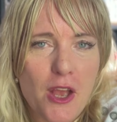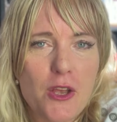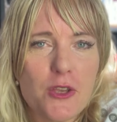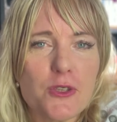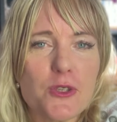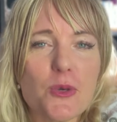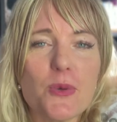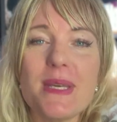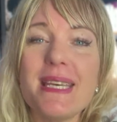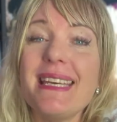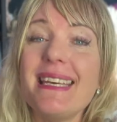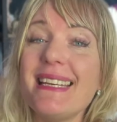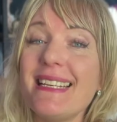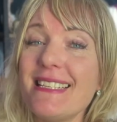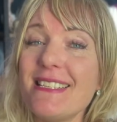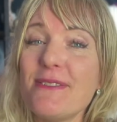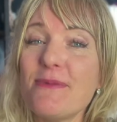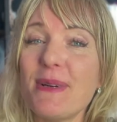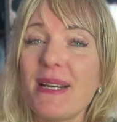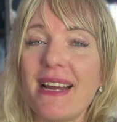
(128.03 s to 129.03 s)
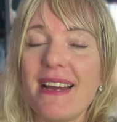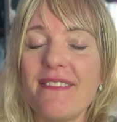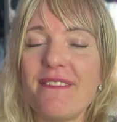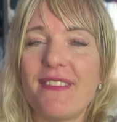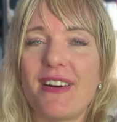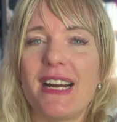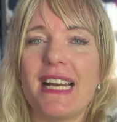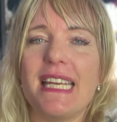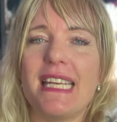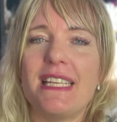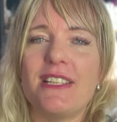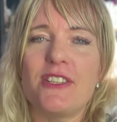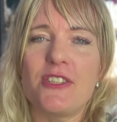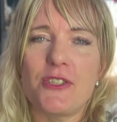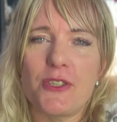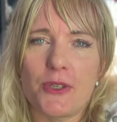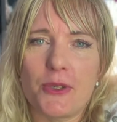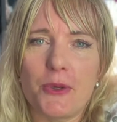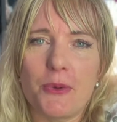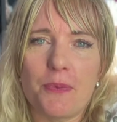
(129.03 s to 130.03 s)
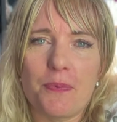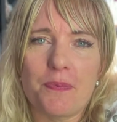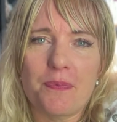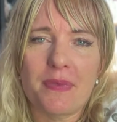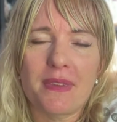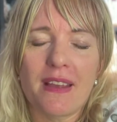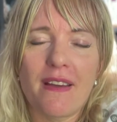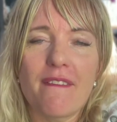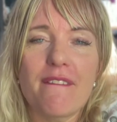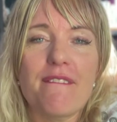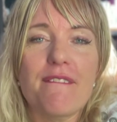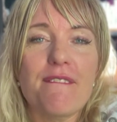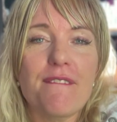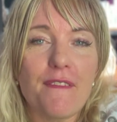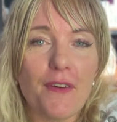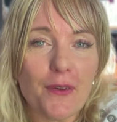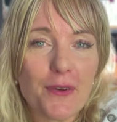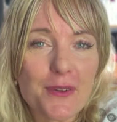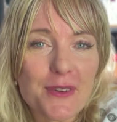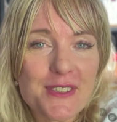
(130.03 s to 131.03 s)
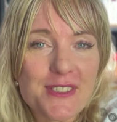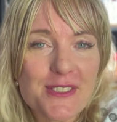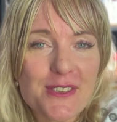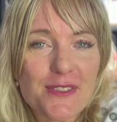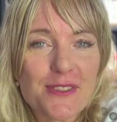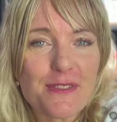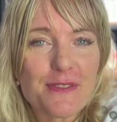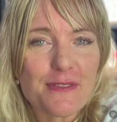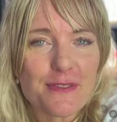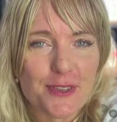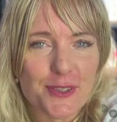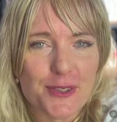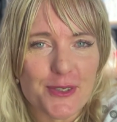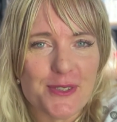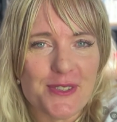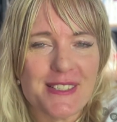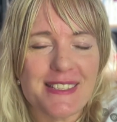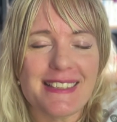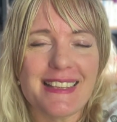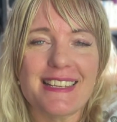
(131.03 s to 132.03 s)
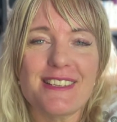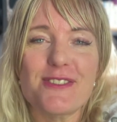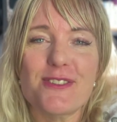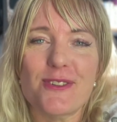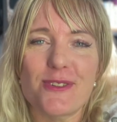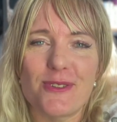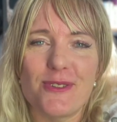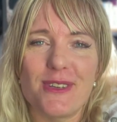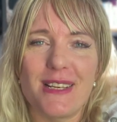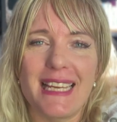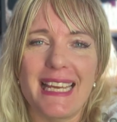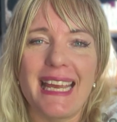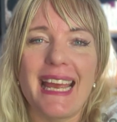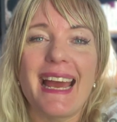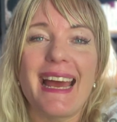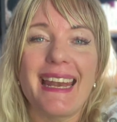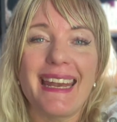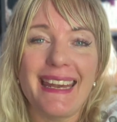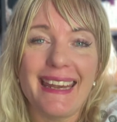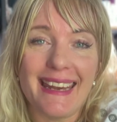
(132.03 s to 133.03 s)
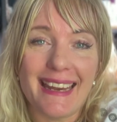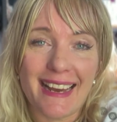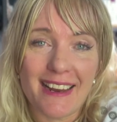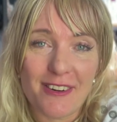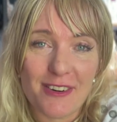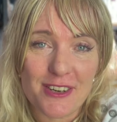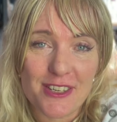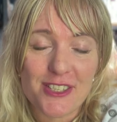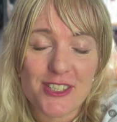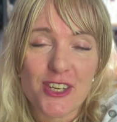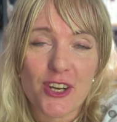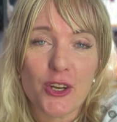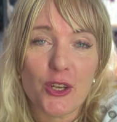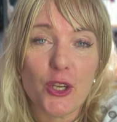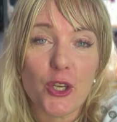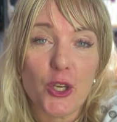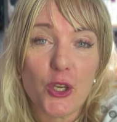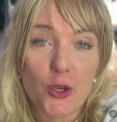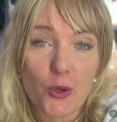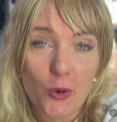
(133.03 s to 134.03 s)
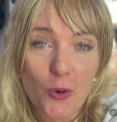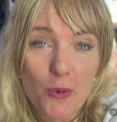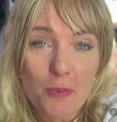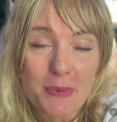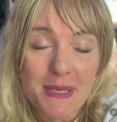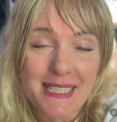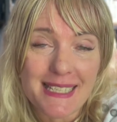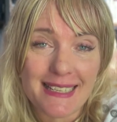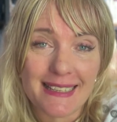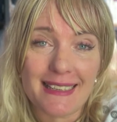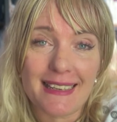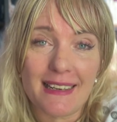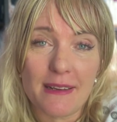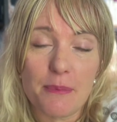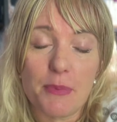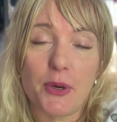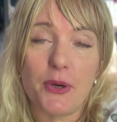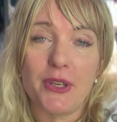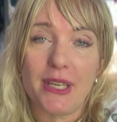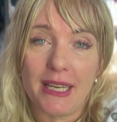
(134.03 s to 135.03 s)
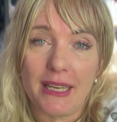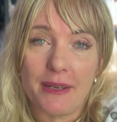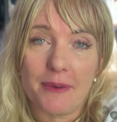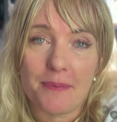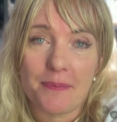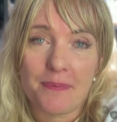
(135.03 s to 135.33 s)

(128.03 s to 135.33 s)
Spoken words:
So here's what I invite you to do. Focus on the foods that truly nourish your particular body.